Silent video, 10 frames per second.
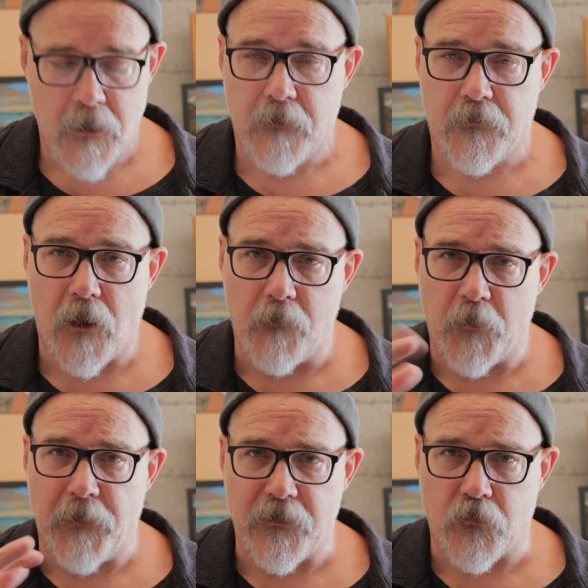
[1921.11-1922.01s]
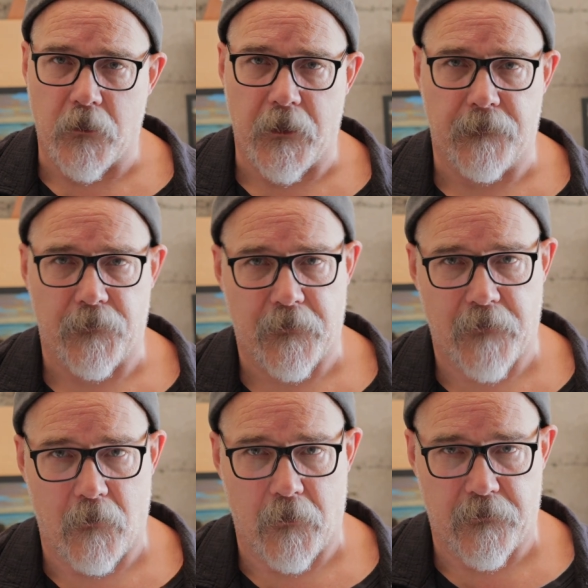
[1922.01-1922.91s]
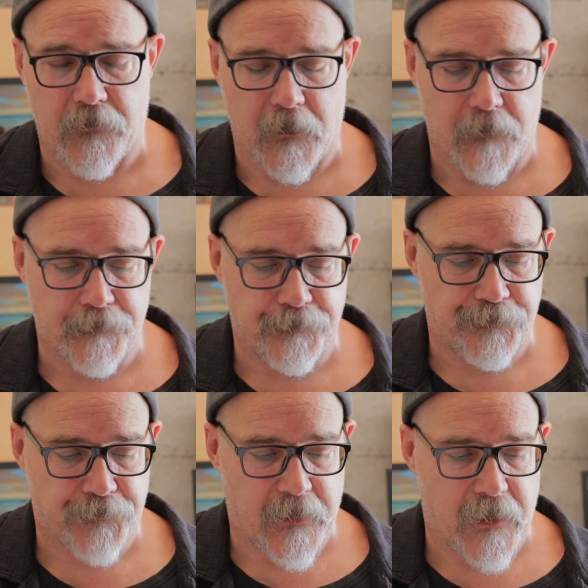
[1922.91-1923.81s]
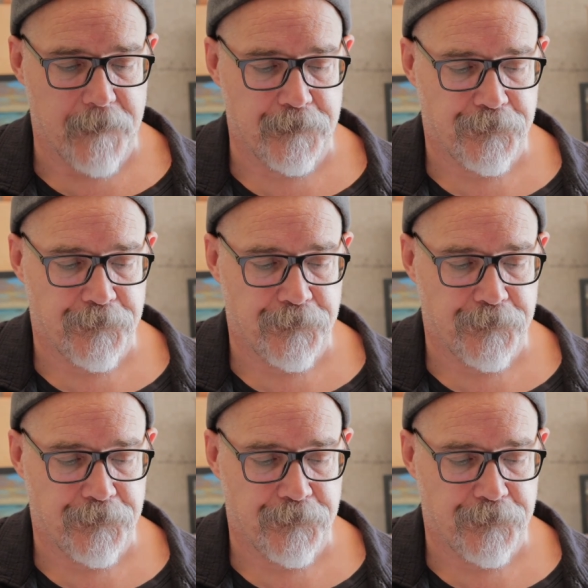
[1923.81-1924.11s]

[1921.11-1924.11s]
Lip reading: It's complimentary. That's how I see it. Yeah.